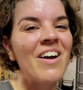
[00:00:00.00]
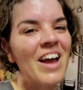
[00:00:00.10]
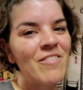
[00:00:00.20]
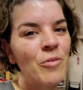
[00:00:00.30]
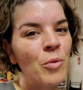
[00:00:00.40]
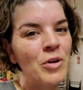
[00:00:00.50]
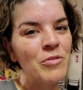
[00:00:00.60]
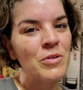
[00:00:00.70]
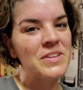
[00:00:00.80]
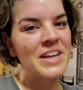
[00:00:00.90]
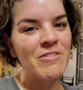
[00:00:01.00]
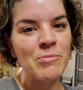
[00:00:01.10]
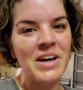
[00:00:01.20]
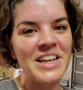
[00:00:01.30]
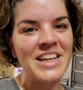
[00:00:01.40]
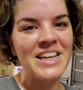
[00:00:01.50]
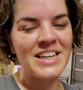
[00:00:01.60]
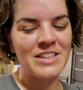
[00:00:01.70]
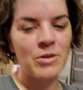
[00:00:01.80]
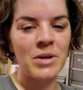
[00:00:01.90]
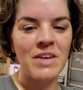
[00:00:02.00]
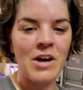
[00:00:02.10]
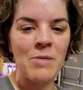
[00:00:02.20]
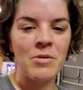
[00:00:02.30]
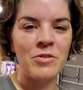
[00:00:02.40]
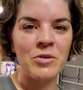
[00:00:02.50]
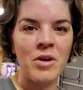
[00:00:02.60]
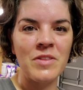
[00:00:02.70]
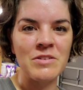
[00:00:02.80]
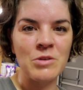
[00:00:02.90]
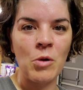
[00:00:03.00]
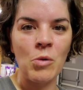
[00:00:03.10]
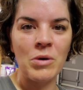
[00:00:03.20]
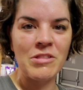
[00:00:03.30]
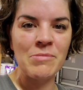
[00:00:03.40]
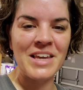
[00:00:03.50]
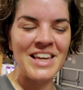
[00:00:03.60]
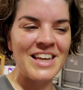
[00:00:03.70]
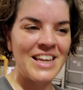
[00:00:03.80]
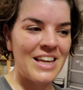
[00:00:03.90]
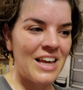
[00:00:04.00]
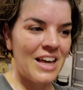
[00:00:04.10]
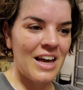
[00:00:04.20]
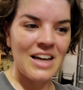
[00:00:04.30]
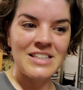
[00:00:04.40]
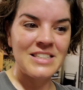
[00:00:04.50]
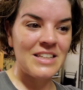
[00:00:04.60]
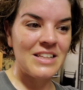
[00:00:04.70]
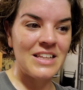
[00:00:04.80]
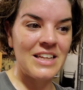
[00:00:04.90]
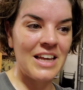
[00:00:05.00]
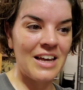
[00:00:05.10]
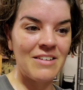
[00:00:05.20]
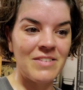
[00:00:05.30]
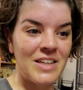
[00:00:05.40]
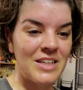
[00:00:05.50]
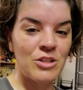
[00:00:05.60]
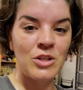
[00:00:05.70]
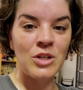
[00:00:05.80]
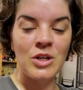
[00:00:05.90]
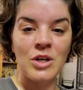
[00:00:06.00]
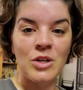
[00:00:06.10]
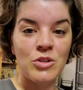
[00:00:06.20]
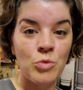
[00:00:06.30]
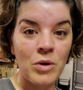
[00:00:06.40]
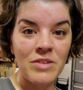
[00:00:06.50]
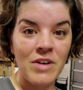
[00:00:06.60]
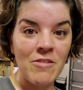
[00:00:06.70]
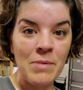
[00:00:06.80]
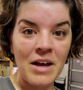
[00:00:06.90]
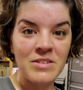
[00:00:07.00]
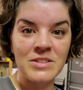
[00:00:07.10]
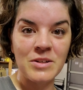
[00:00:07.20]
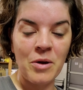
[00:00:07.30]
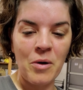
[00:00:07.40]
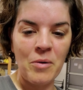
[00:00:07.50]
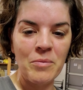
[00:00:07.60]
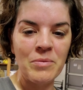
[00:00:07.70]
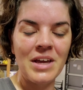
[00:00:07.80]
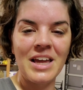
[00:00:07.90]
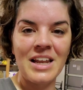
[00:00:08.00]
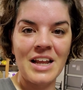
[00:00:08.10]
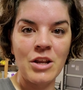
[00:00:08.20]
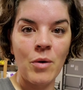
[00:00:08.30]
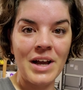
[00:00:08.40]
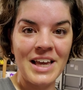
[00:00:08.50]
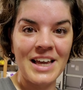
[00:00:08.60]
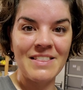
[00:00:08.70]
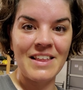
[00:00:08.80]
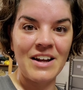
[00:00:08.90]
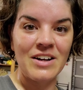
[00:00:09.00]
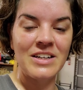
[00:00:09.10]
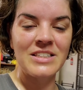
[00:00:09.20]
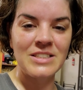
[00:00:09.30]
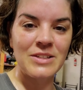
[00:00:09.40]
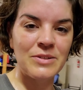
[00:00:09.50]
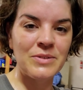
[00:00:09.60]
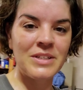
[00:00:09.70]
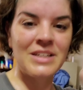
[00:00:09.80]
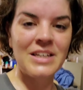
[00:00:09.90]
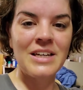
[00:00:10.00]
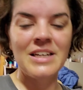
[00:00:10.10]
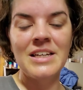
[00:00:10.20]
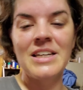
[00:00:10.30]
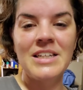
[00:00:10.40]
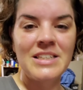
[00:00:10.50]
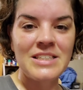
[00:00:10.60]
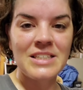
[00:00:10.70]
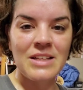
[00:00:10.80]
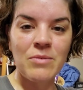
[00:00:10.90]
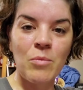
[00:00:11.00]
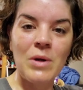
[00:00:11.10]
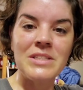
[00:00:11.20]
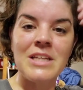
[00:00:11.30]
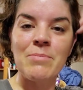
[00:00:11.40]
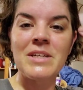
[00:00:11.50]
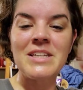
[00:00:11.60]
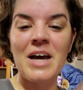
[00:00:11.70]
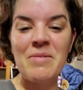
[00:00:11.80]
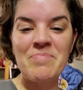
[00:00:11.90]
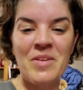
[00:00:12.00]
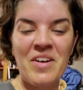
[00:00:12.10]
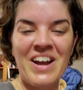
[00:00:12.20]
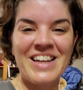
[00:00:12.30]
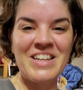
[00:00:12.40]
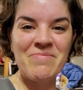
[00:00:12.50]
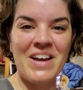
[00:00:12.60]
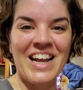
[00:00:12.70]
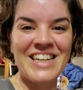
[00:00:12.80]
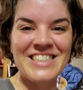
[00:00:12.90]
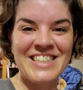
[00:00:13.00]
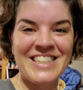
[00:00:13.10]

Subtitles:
Have a wonderful day, everybody, and don't give up if you're on this goal with me. I still have 25 pounds to go, and I know I can get there, so just one step at a time. All right, bye guys.